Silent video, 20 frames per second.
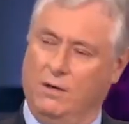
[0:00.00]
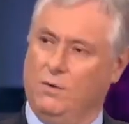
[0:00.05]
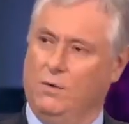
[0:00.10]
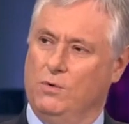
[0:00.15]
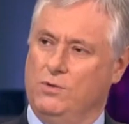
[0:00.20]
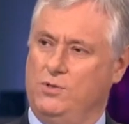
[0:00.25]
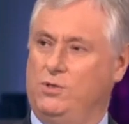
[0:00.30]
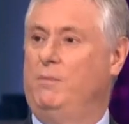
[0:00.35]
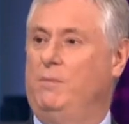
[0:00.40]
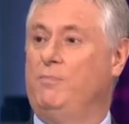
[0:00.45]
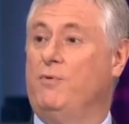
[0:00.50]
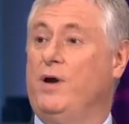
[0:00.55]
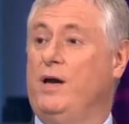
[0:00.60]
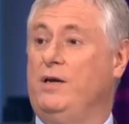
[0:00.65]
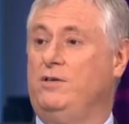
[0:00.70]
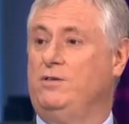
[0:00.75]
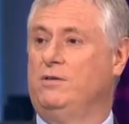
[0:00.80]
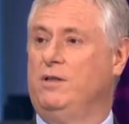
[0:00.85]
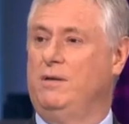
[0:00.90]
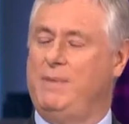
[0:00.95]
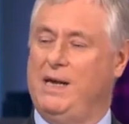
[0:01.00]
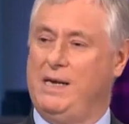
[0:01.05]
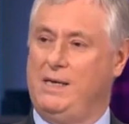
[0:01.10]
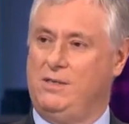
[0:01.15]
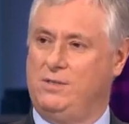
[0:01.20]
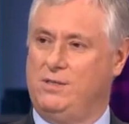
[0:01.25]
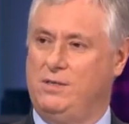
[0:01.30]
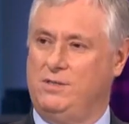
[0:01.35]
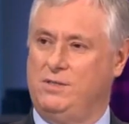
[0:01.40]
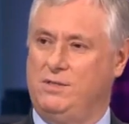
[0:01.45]
courts operate on the
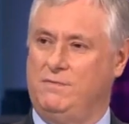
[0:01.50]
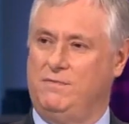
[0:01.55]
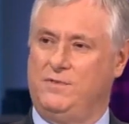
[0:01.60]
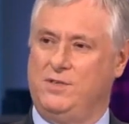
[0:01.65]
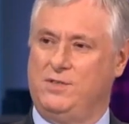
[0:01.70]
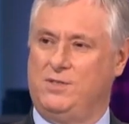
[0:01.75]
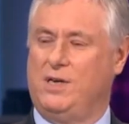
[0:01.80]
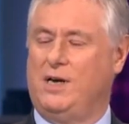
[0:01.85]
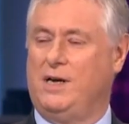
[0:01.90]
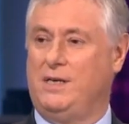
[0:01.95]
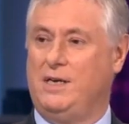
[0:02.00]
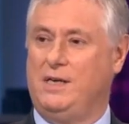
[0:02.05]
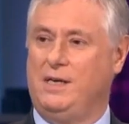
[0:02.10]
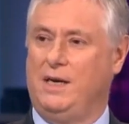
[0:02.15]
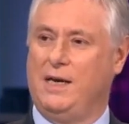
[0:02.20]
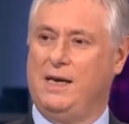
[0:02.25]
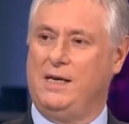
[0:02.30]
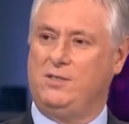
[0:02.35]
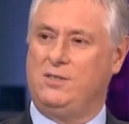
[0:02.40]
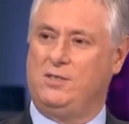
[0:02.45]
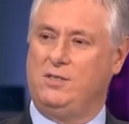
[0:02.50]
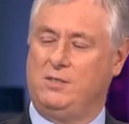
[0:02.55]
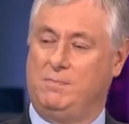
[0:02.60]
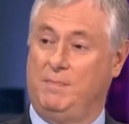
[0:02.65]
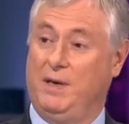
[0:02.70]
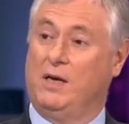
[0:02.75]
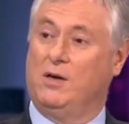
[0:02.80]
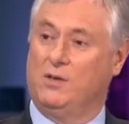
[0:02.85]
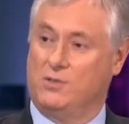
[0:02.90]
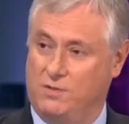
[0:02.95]
basis of deciding cases
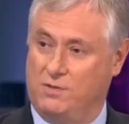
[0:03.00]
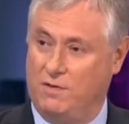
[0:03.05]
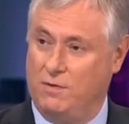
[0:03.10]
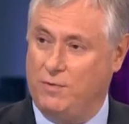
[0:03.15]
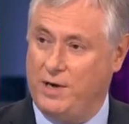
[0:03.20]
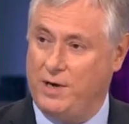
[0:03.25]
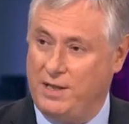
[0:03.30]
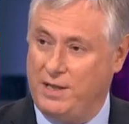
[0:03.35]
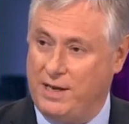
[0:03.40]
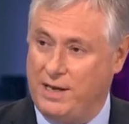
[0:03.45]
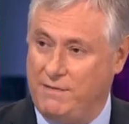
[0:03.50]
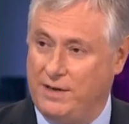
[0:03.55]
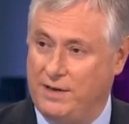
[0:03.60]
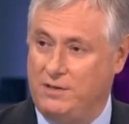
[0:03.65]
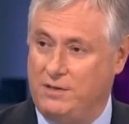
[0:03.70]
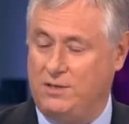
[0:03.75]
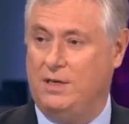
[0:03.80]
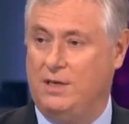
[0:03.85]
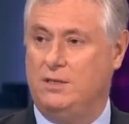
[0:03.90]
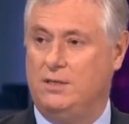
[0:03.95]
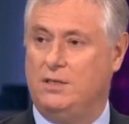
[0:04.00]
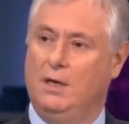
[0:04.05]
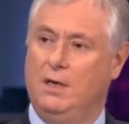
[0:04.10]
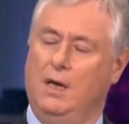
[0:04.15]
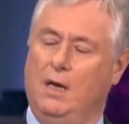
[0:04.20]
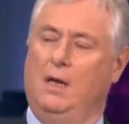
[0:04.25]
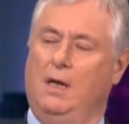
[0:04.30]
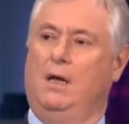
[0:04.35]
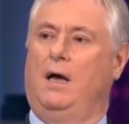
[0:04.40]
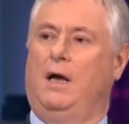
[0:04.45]
because of the way they voted.
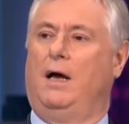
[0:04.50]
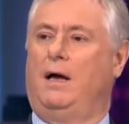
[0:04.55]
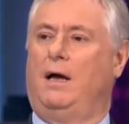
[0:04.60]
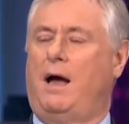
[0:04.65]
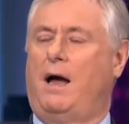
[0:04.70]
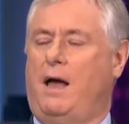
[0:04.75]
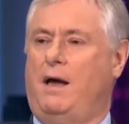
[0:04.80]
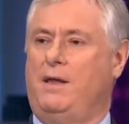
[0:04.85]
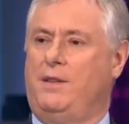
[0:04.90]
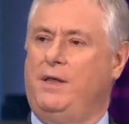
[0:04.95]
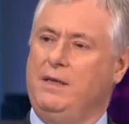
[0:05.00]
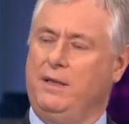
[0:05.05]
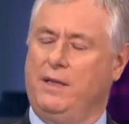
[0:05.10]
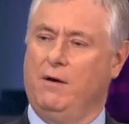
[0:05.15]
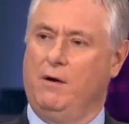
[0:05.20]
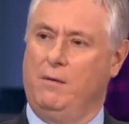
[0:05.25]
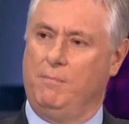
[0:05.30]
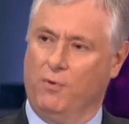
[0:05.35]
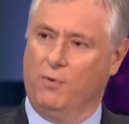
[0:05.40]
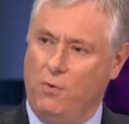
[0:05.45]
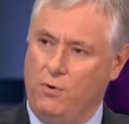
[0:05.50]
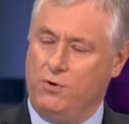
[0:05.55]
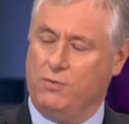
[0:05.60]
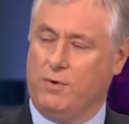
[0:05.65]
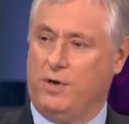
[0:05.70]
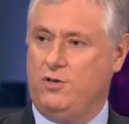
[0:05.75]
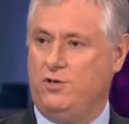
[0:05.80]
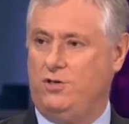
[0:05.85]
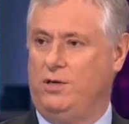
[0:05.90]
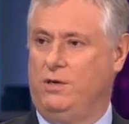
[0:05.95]
I think there are broader
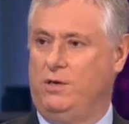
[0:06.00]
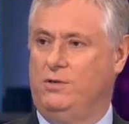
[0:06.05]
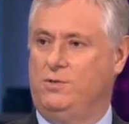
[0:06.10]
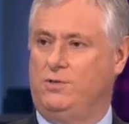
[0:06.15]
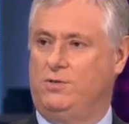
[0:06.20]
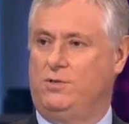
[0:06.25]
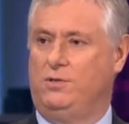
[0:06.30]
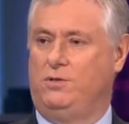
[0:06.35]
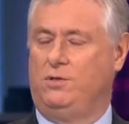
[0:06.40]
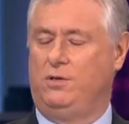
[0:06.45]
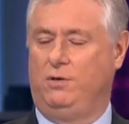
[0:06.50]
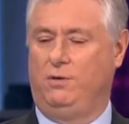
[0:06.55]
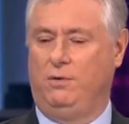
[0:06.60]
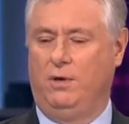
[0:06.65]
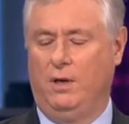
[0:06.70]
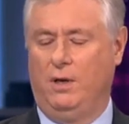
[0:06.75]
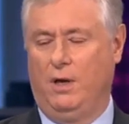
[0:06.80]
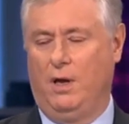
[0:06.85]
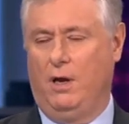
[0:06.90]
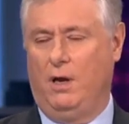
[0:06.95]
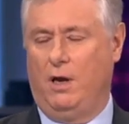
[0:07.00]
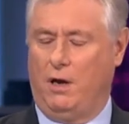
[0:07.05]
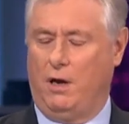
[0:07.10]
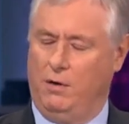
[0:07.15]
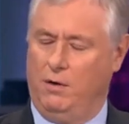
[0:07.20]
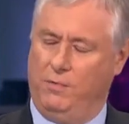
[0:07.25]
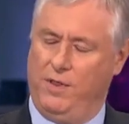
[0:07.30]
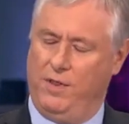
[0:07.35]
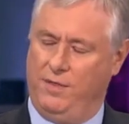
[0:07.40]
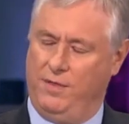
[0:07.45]
issues to do
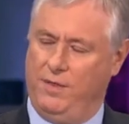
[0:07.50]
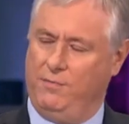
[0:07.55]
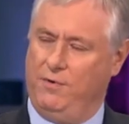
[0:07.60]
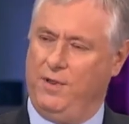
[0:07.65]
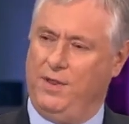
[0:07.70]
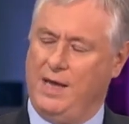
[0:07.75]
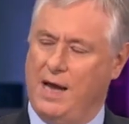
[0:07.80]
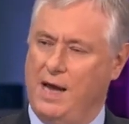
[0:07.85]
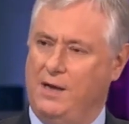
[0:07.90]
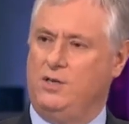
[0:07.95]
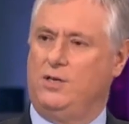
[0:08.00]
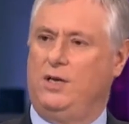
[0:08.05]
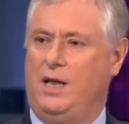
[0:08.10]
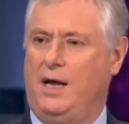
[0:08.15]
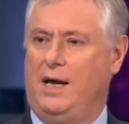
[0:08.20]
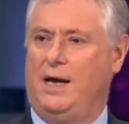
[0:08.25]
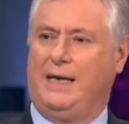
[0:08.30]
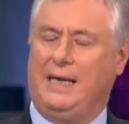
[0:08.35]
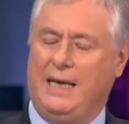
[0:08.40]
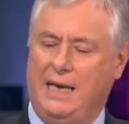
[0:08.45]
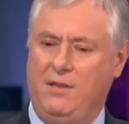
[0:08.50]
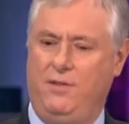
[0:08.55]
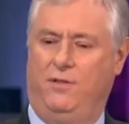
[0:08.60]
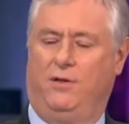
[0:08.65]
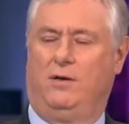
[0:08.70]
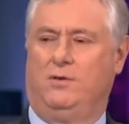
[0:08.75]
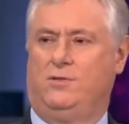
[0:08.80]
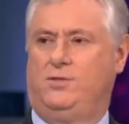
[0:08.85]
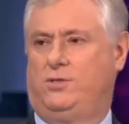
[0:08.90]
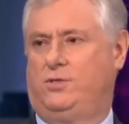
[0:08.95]
with the underlying
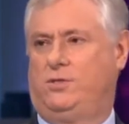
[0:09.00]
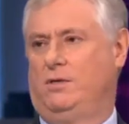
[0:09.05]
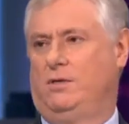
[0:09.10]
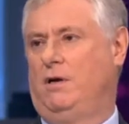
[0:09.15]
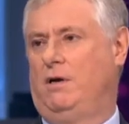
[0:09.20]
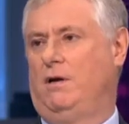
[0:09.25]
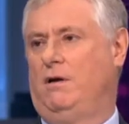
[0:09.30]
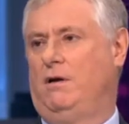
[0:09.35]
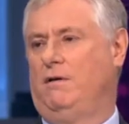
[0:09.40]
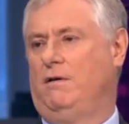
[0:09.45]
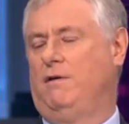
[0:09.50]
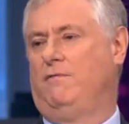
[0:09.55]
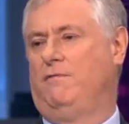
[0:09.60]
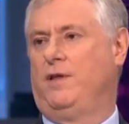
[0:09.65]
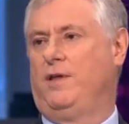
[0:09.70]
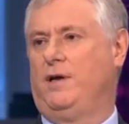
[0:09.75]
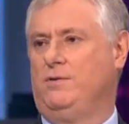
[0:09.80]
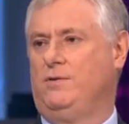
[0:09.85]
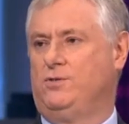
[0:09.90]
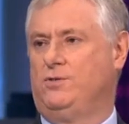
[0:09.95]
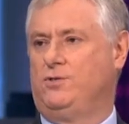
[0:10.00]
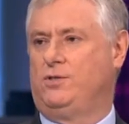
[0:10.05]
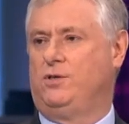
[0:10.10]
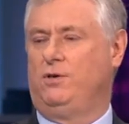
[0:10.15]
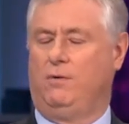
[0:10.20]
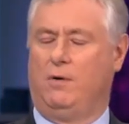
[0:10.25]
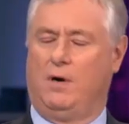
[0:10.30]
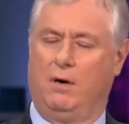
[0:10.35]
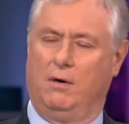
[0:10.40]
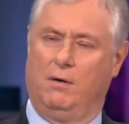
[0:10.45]
ethos of those
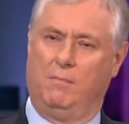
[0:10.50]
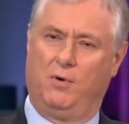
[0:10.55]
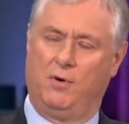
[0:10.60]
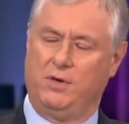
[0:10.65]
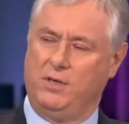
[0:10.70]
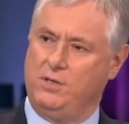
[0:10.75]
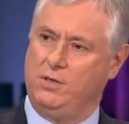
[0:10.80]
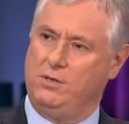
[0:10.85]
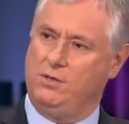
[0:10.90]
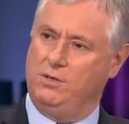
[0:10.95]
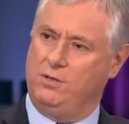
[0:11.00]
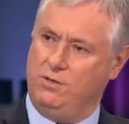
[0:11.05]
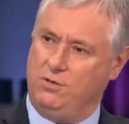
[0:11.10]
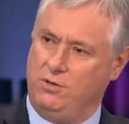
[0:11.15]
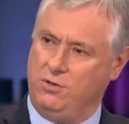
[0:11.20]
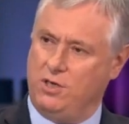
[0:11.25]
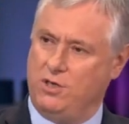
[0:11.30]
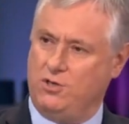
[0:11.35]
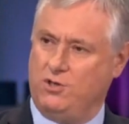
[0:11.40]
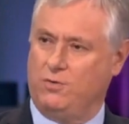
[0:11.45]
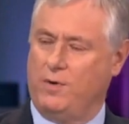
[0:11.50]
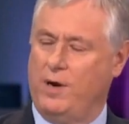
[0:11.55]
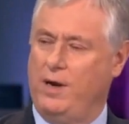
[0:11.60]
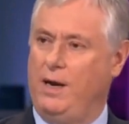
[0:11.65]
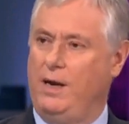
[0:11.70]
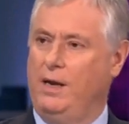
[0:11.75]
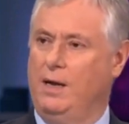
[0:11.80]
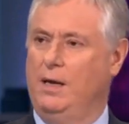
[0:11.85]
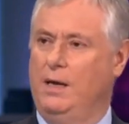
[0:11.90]
who are appointed to the judiciary,